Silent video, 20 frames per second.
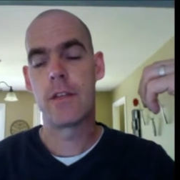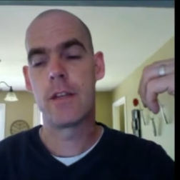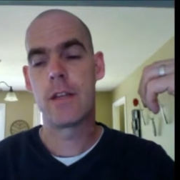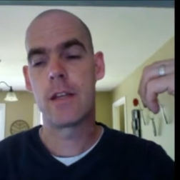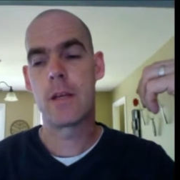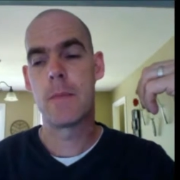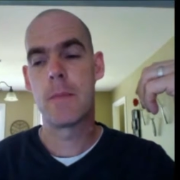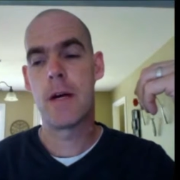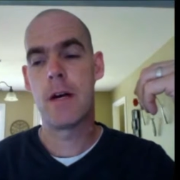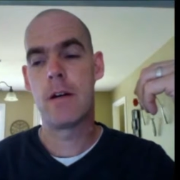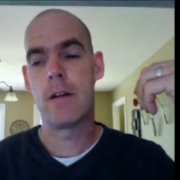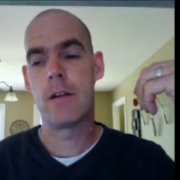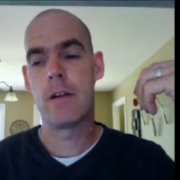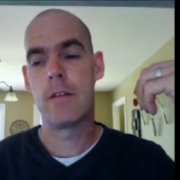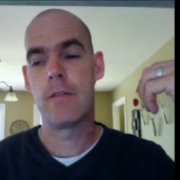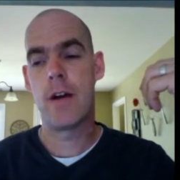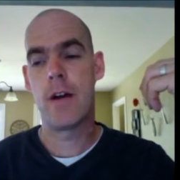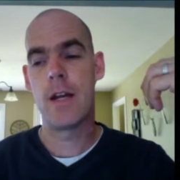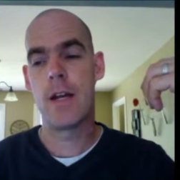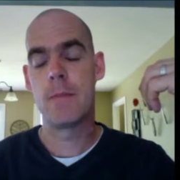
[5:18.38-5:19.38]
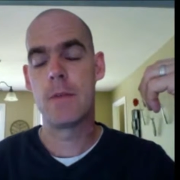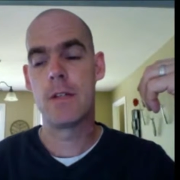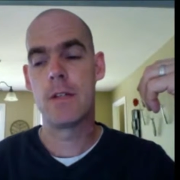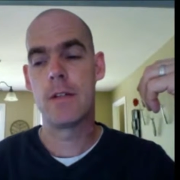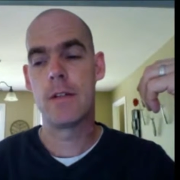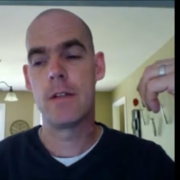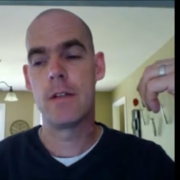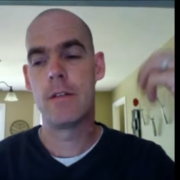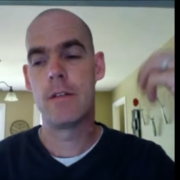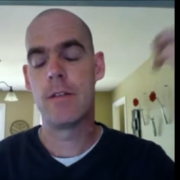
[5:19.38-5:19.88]
Think about if I'm
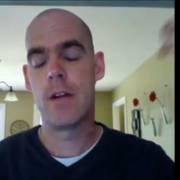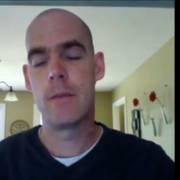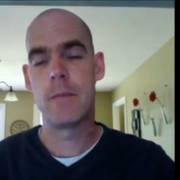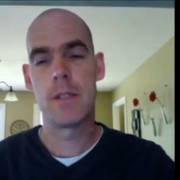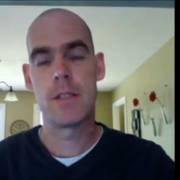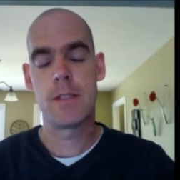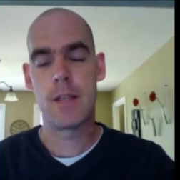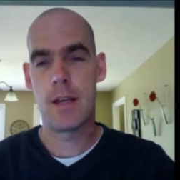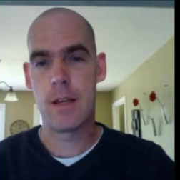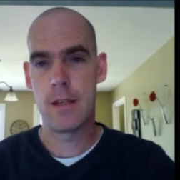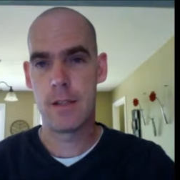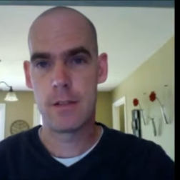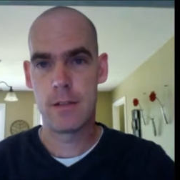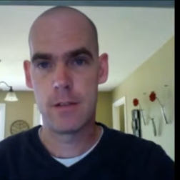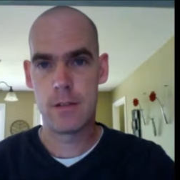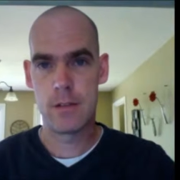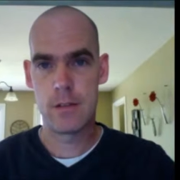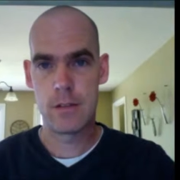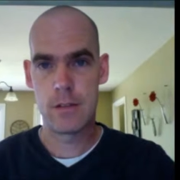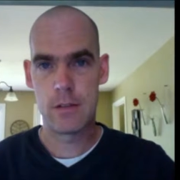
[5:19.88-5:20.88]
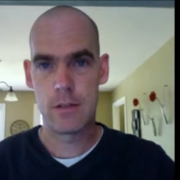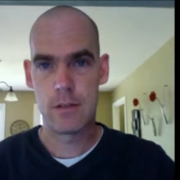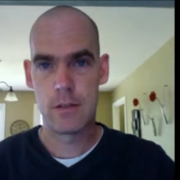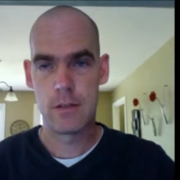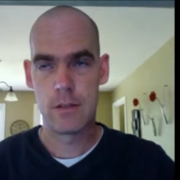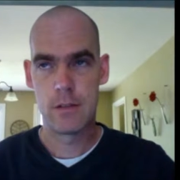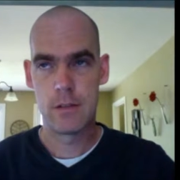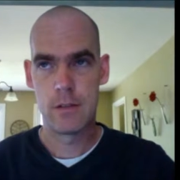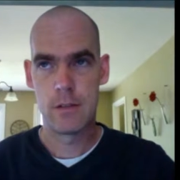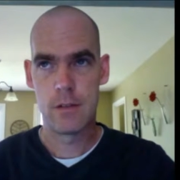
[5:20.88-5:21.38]
a scientist,
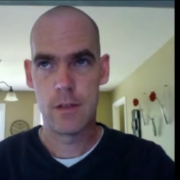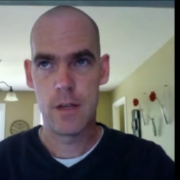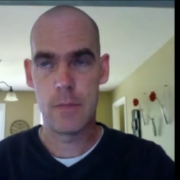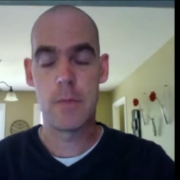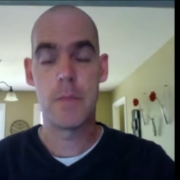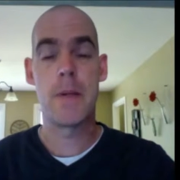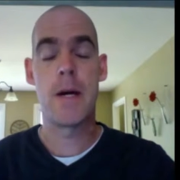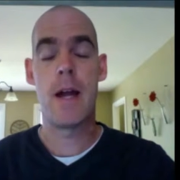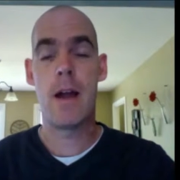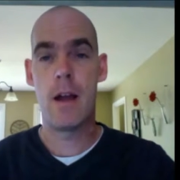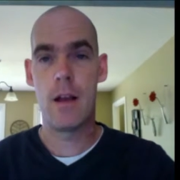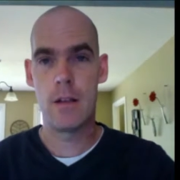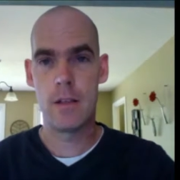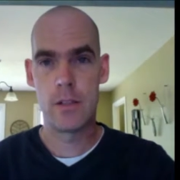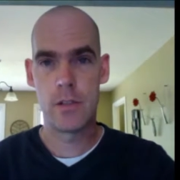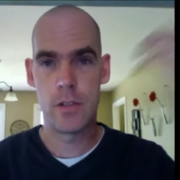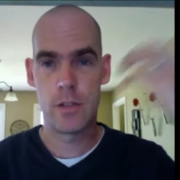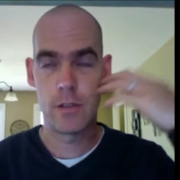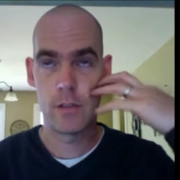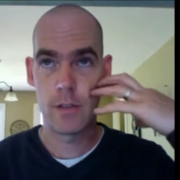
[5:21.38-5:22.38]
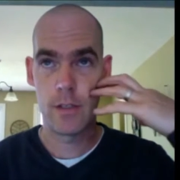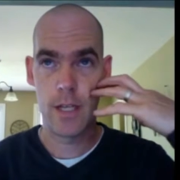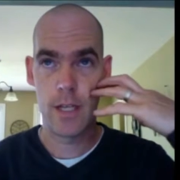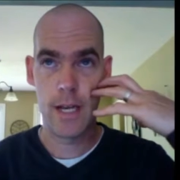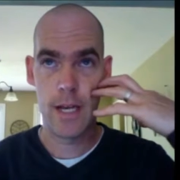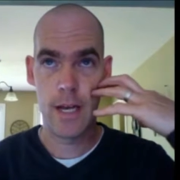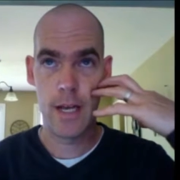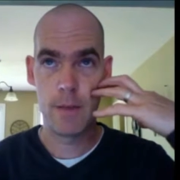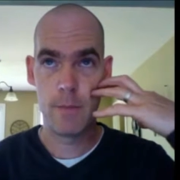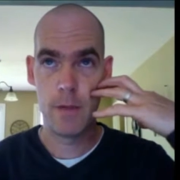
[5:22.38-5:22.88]
I'm a biologist,
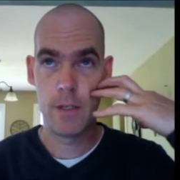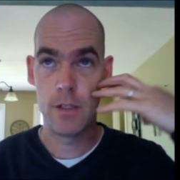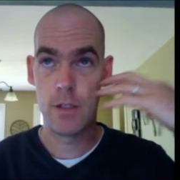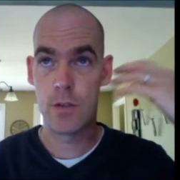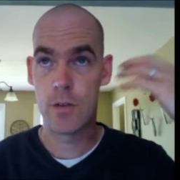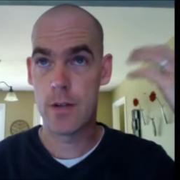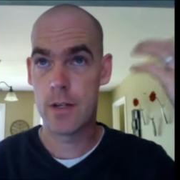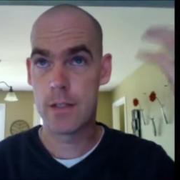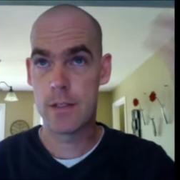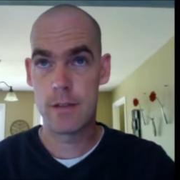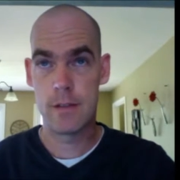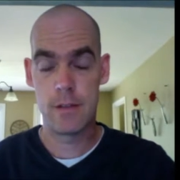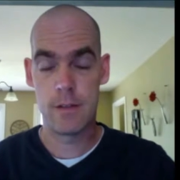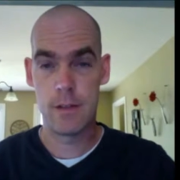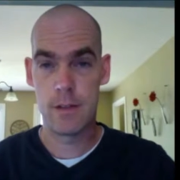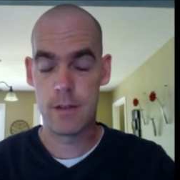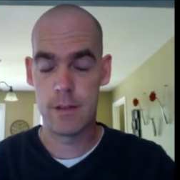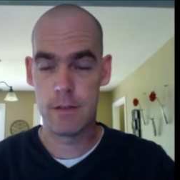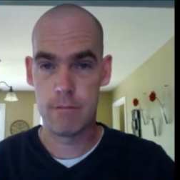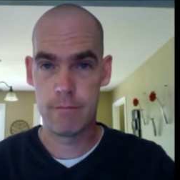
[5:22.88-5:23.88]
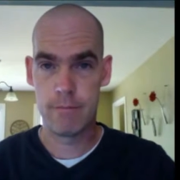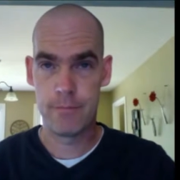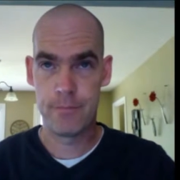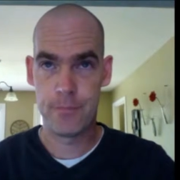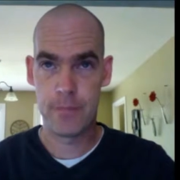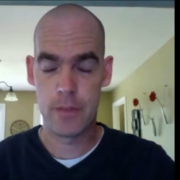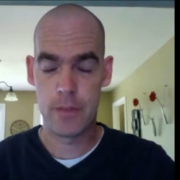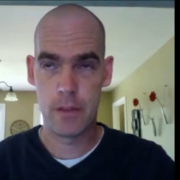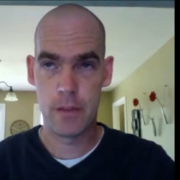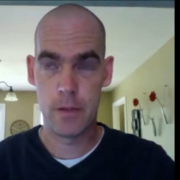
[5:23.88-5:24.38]
and I'm interested in
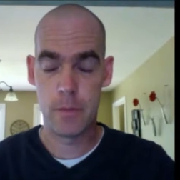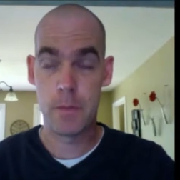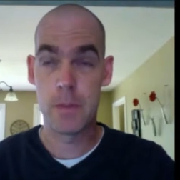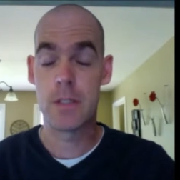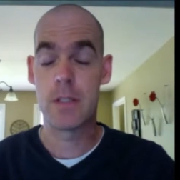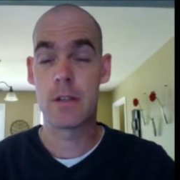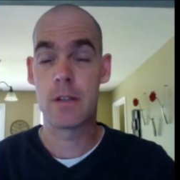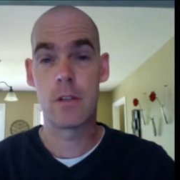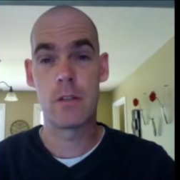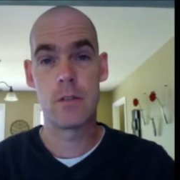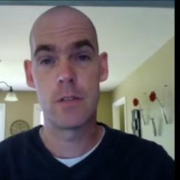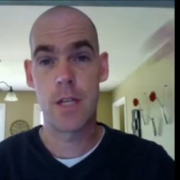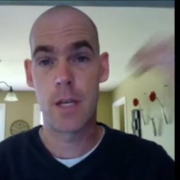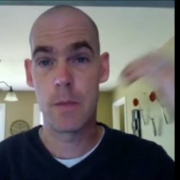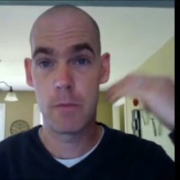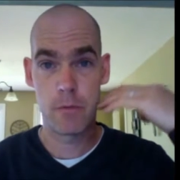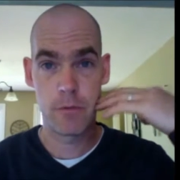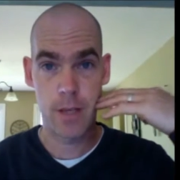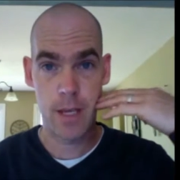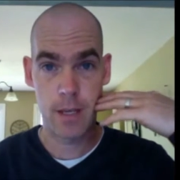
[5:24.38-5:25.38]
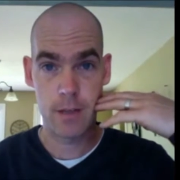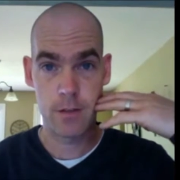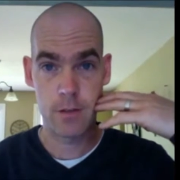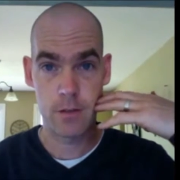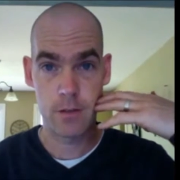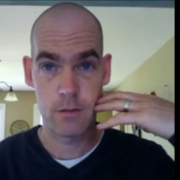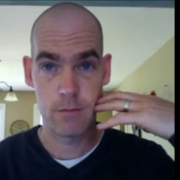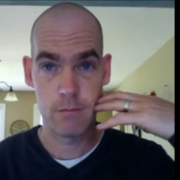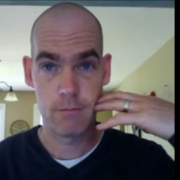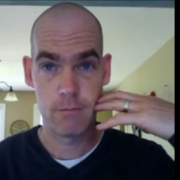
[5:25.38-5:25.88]
a particular type of
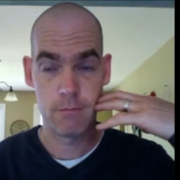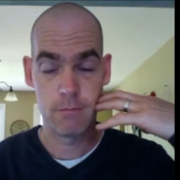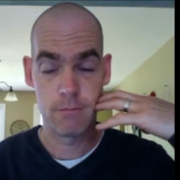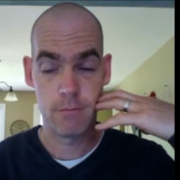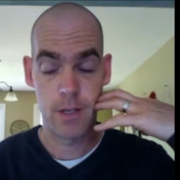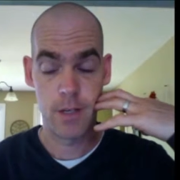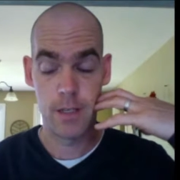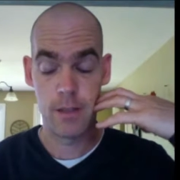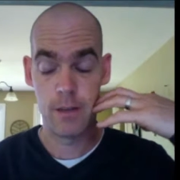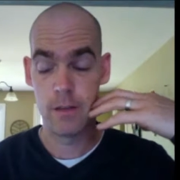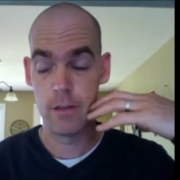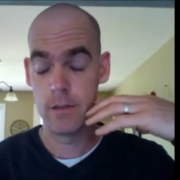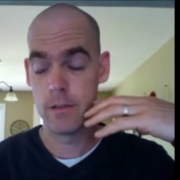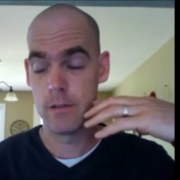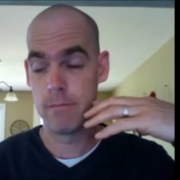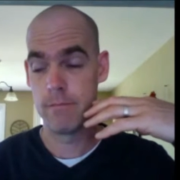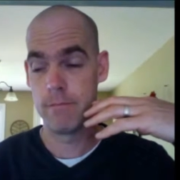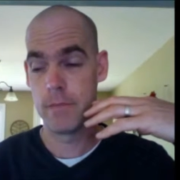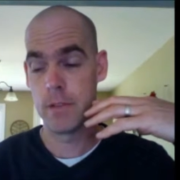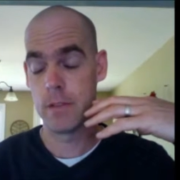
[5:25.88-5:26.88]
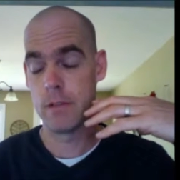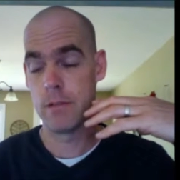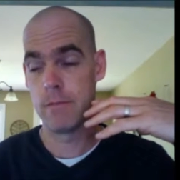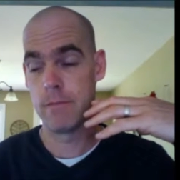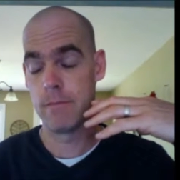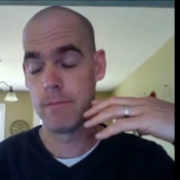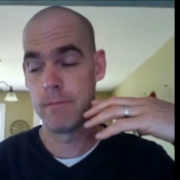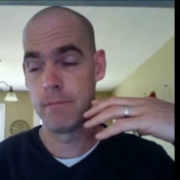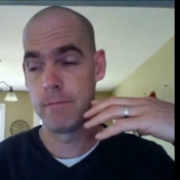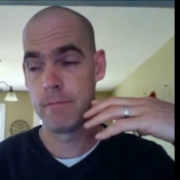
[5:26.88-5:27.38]
cancer and
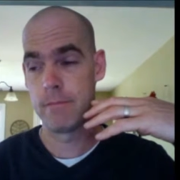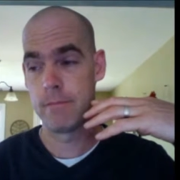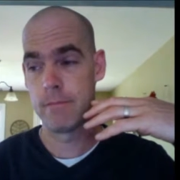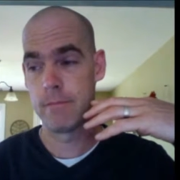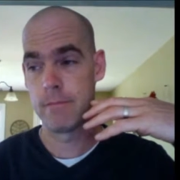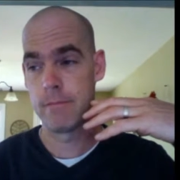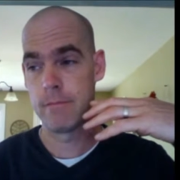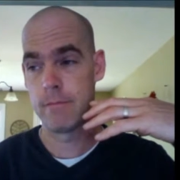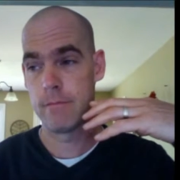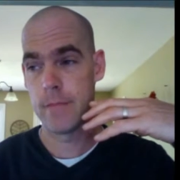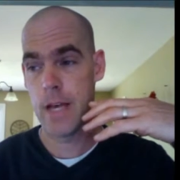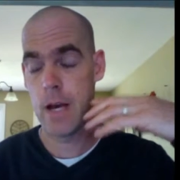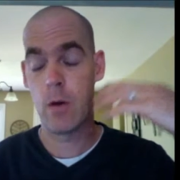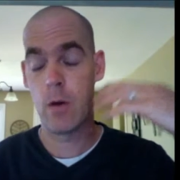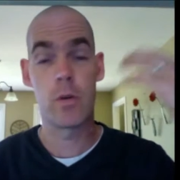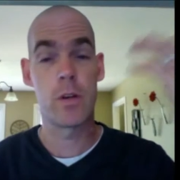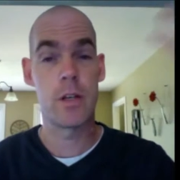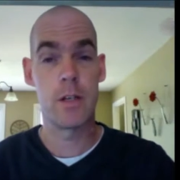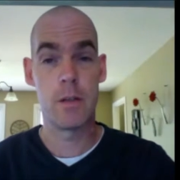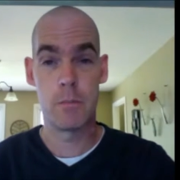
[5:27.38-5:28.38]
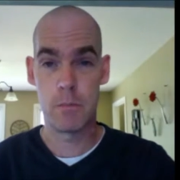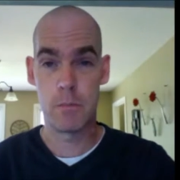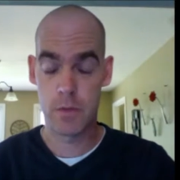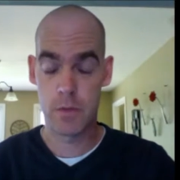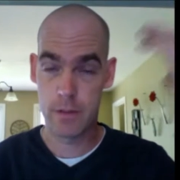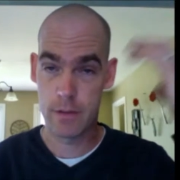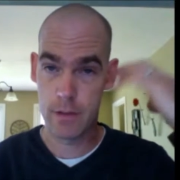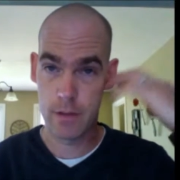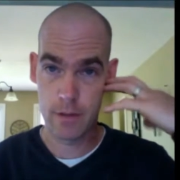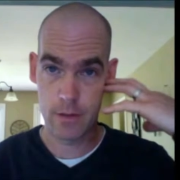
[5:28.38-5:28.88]
the
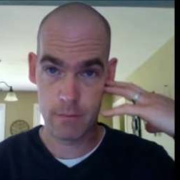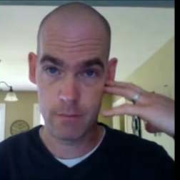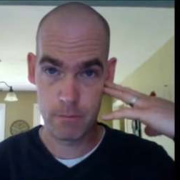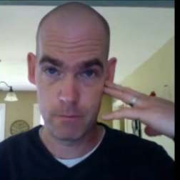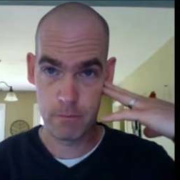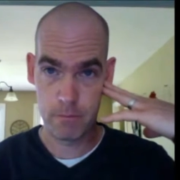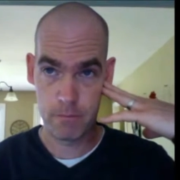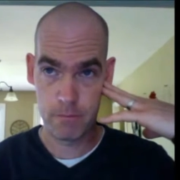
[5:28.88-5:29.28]
outcomes that a